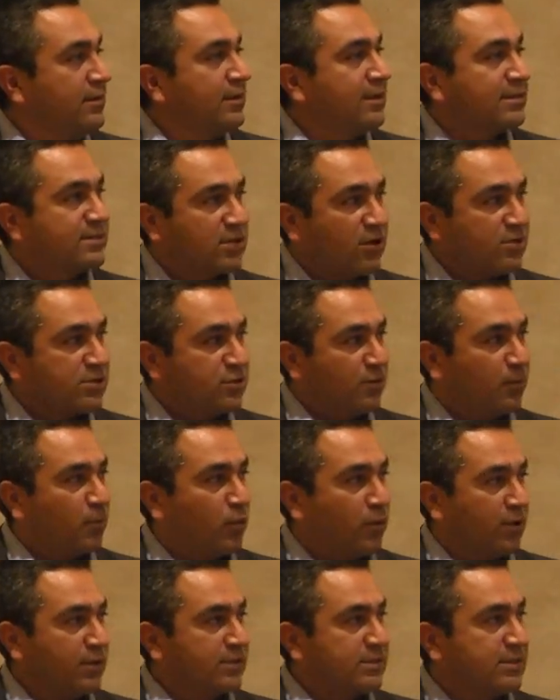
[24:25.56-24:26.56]
It's also
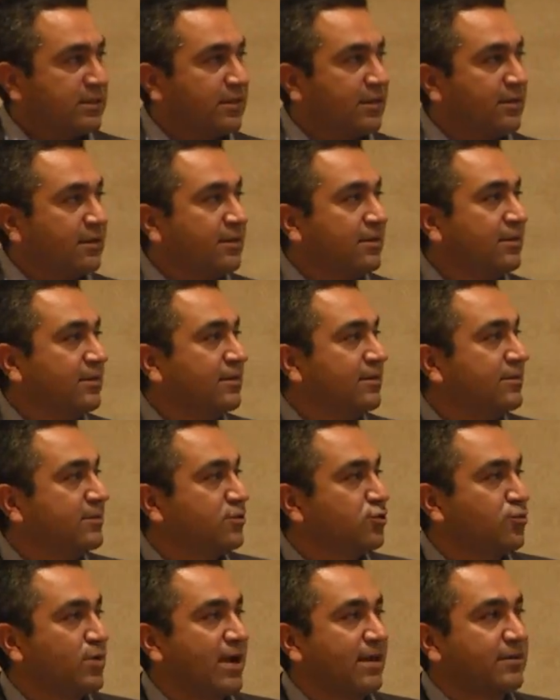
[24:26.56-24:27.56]
important to
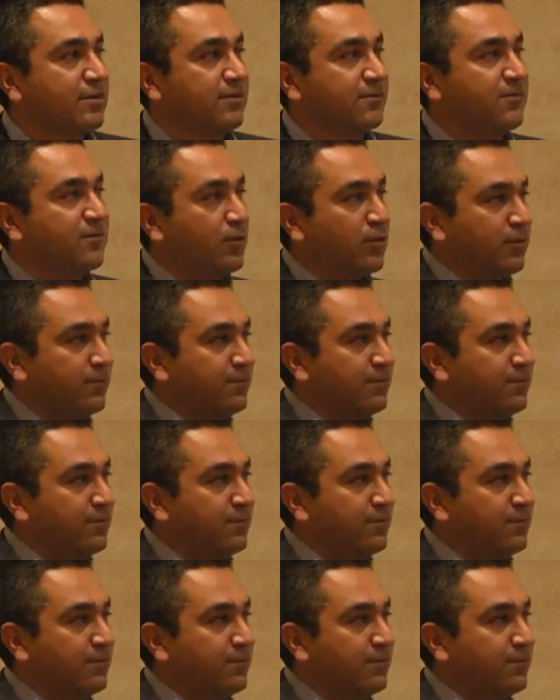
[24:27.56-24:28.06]
track the full